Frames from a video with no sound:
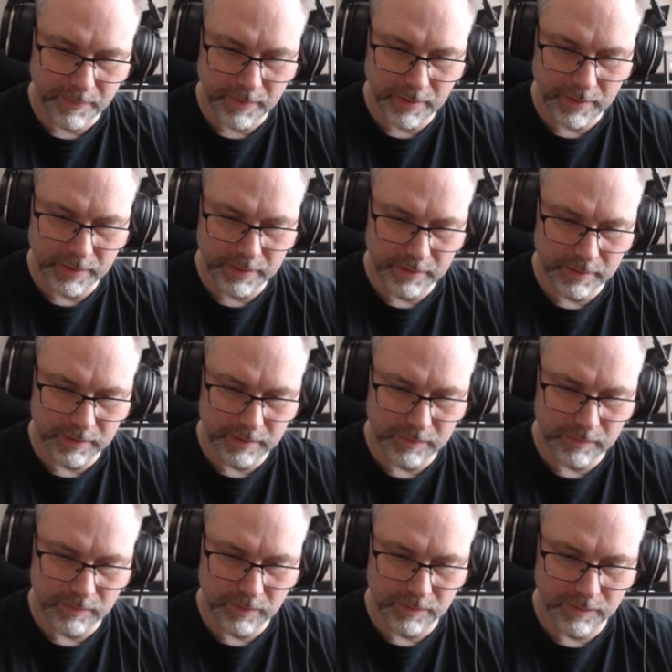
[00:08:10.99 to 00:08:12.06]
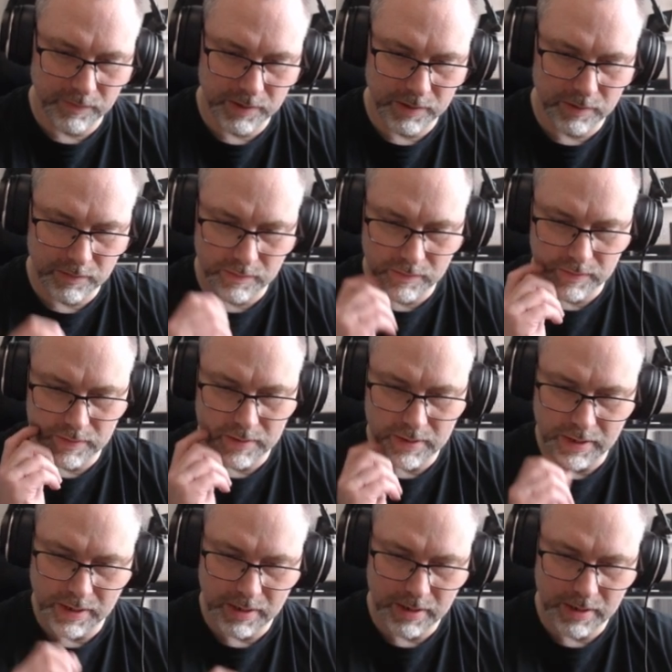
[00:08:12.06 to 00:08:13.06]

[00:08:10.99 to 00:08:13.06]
Uh, what if we do that?